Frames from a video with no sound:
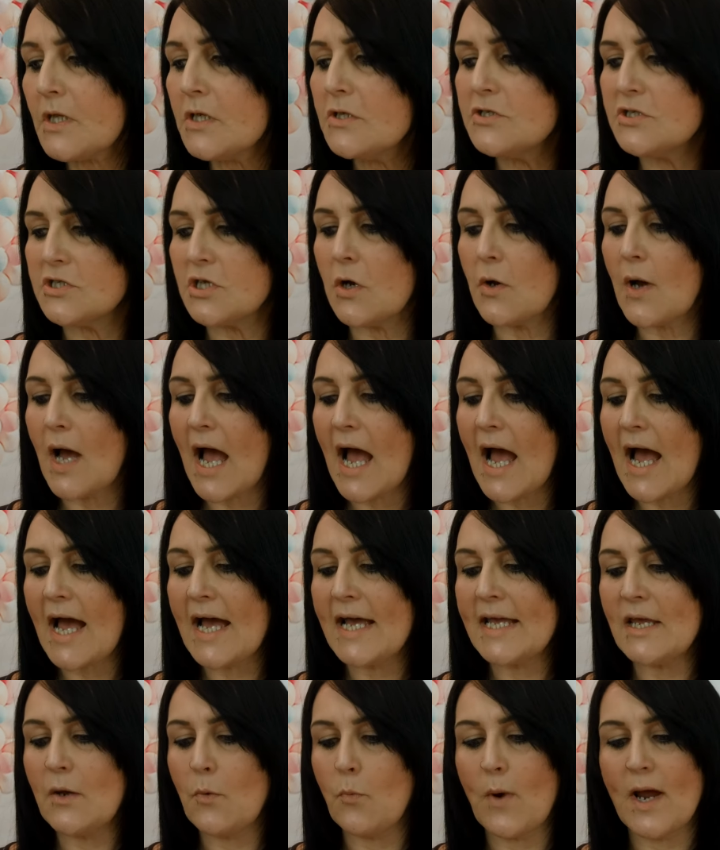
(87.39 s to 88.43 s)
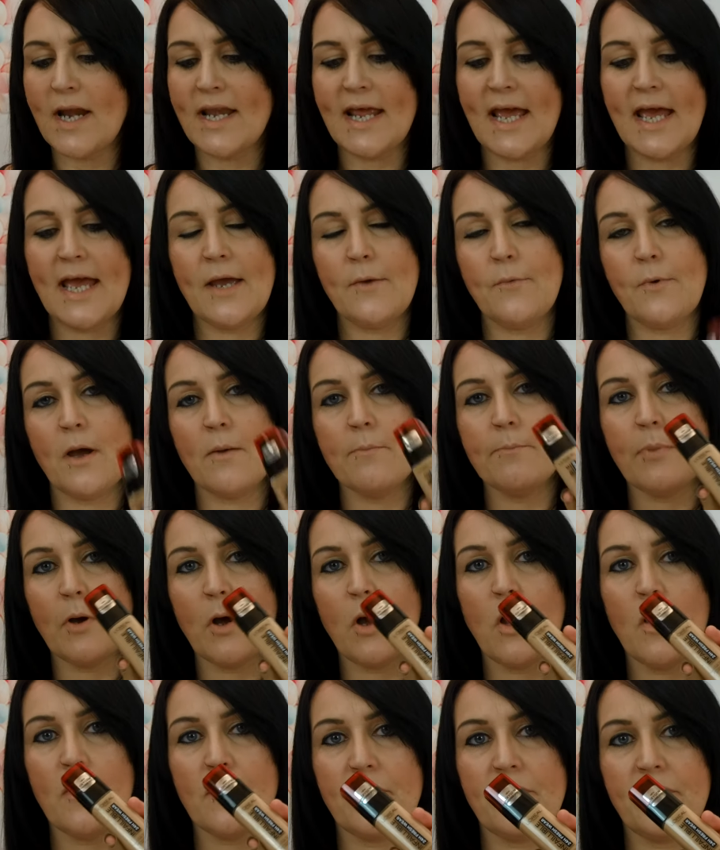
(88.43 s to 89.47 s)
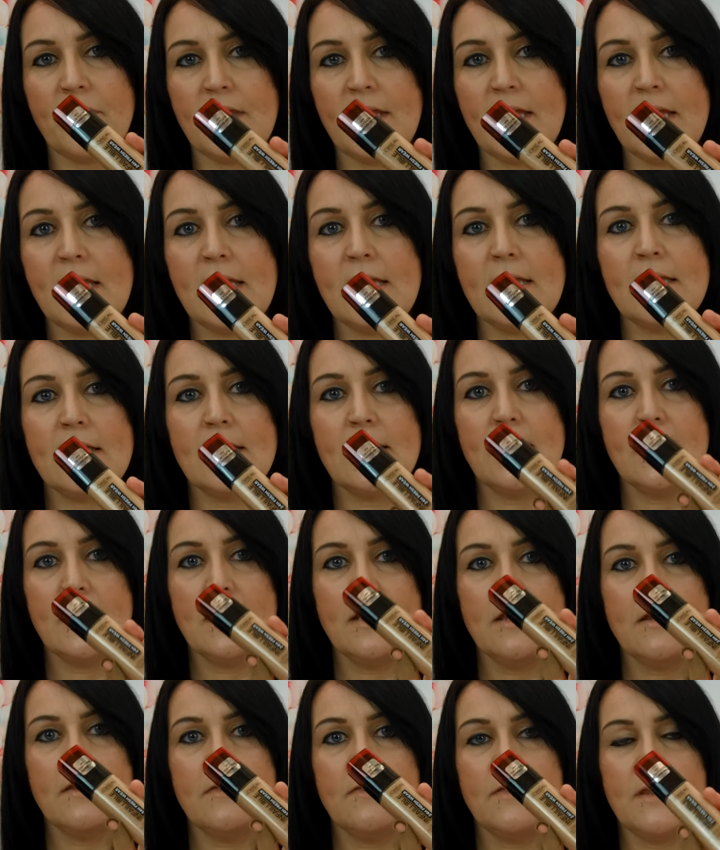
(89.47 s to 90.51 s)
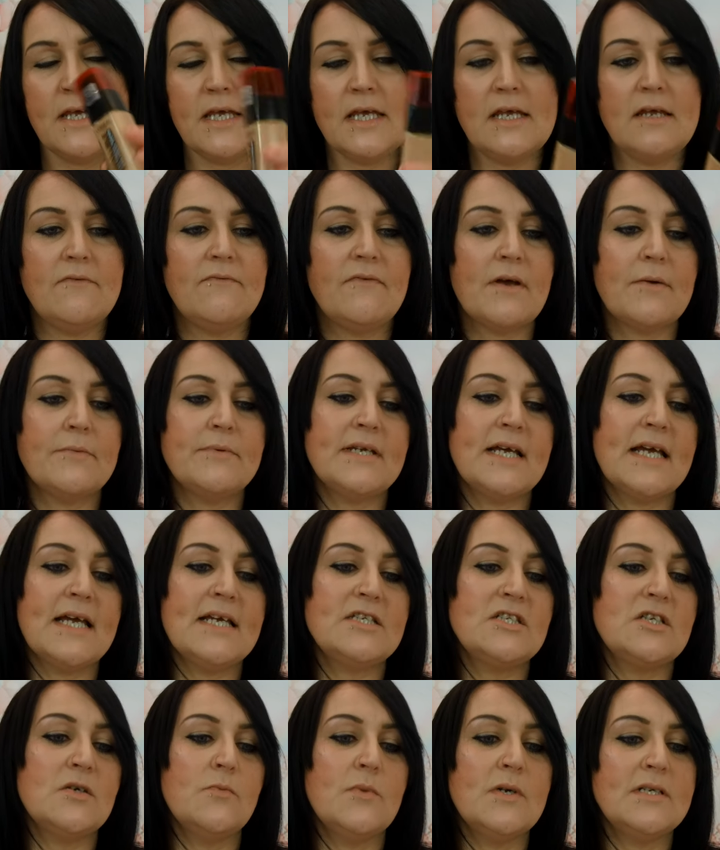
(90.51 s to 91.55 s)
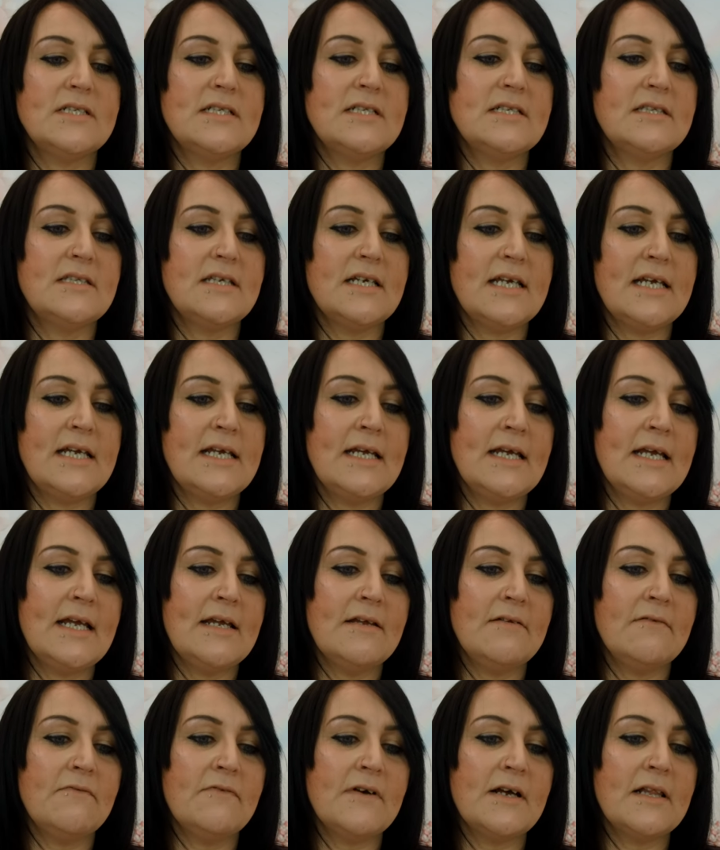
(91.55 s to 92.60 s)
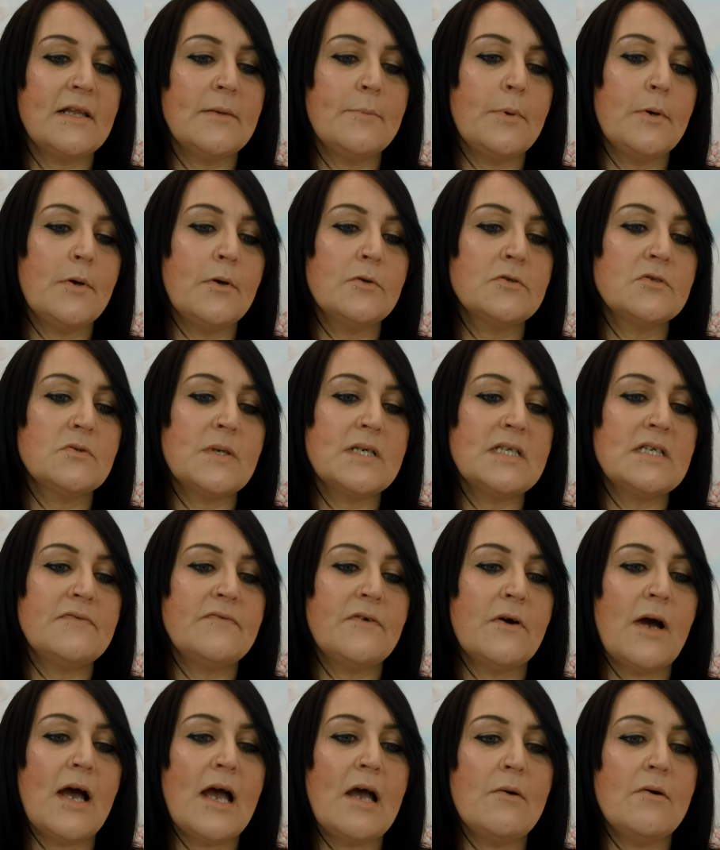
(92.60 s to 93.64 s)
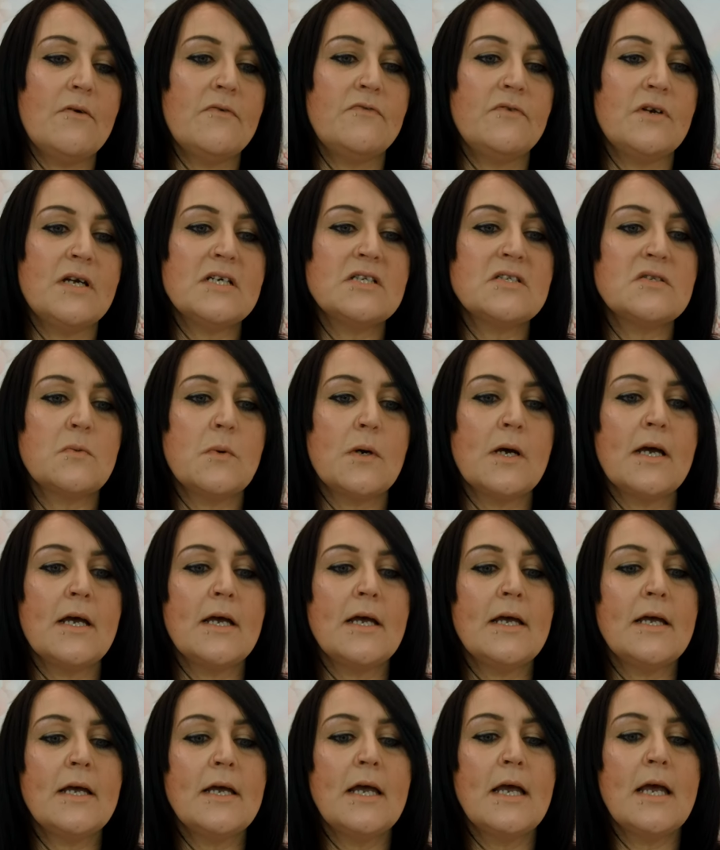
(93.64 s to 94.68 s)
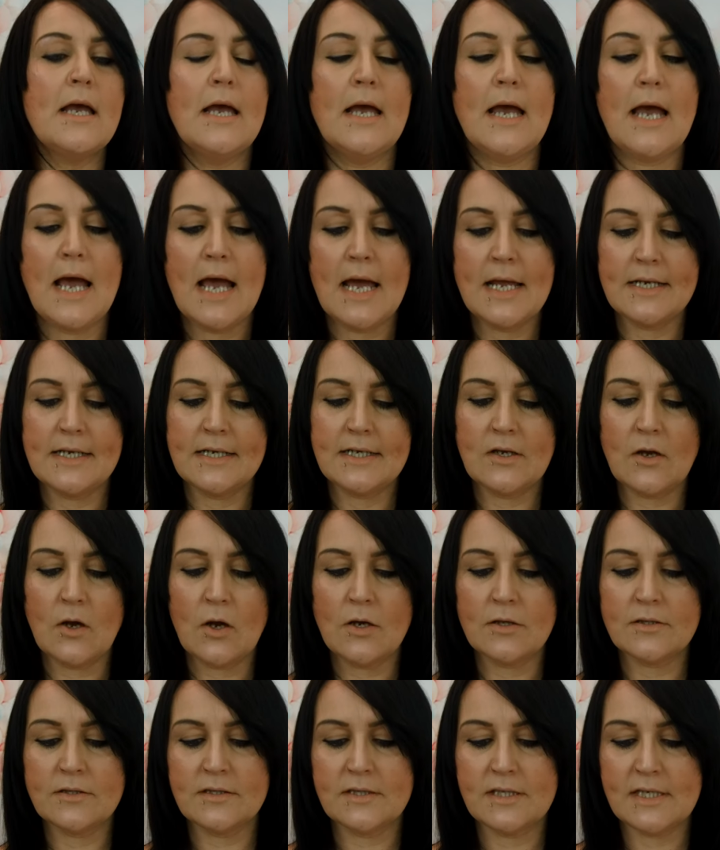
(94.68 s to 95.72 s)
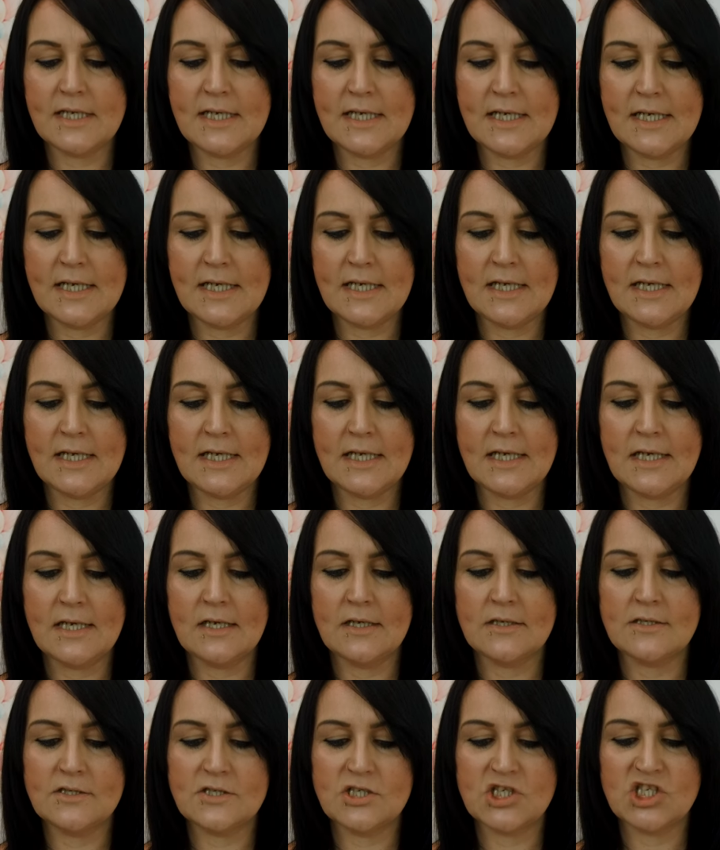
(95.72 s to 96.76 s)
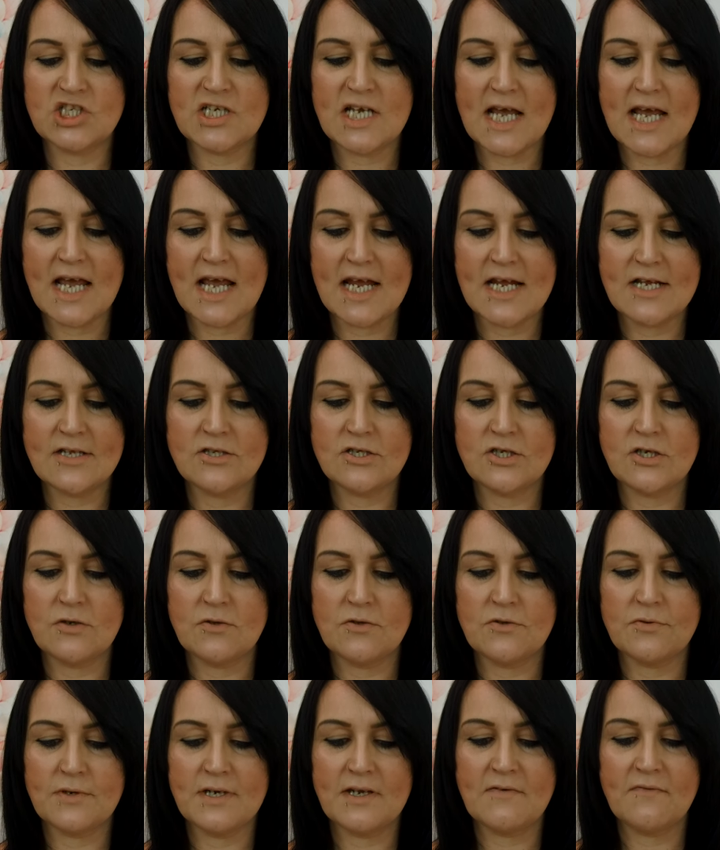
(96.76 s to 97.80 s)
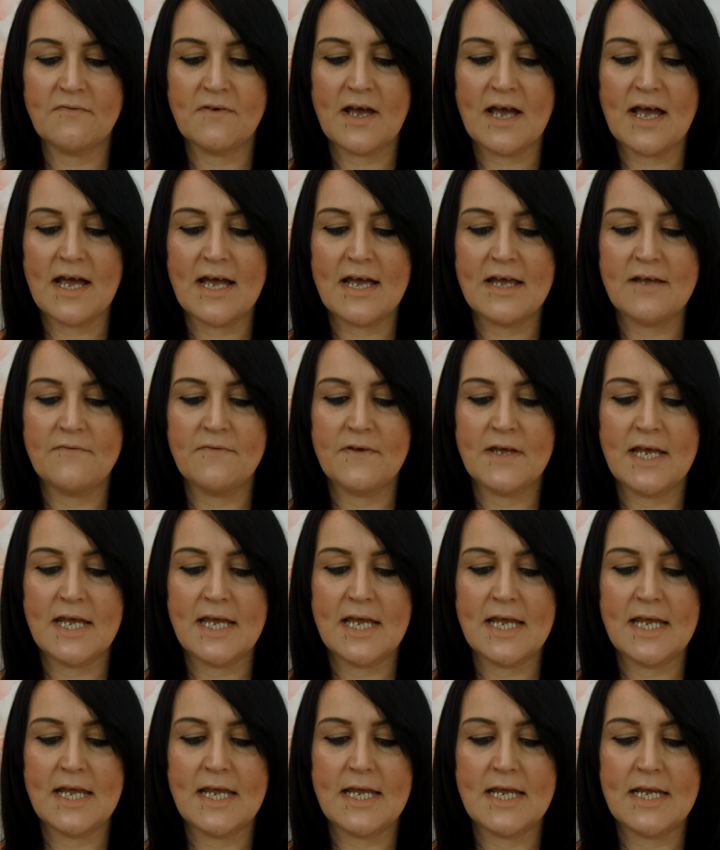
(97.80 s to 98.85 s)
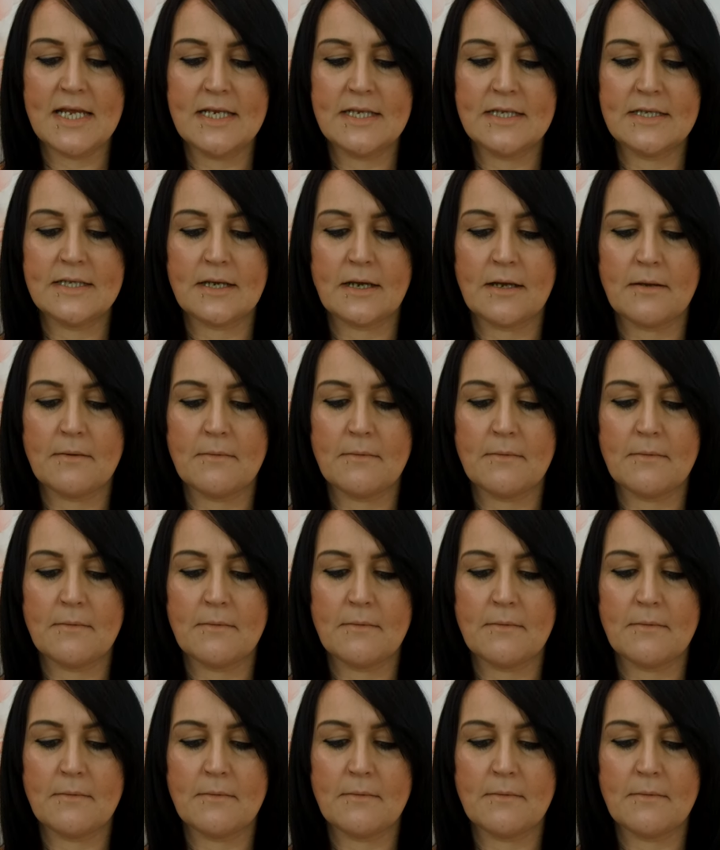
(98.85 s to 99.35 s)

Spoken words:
So I went out and bought the foundation, which is the Infallible 24-Hour Fresh Wear, and I got the shade 235 in